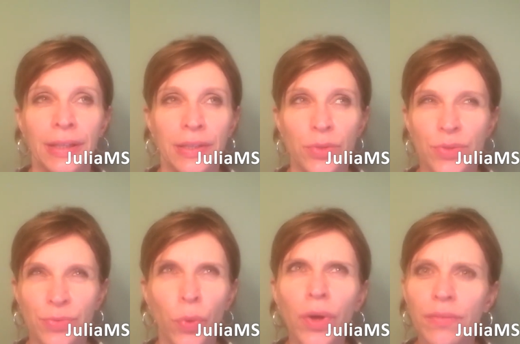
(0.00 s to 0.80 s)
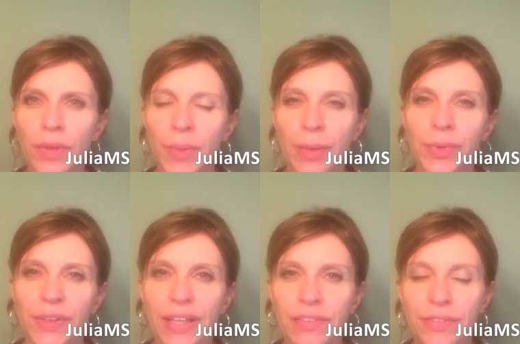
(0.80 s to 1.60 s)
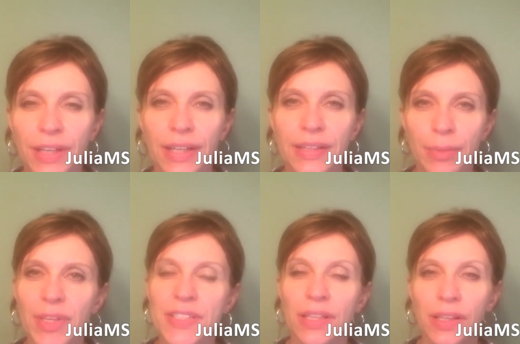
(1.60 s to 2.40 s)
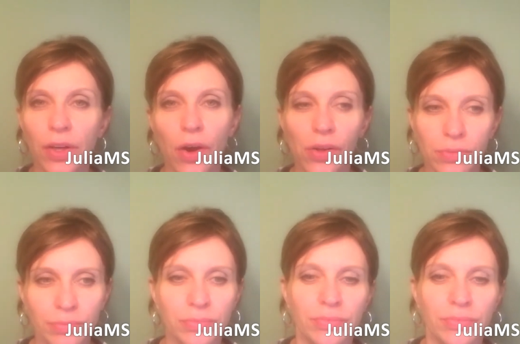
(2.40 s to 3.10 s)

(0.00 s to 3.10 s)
there's four of them, I believe, and they basically all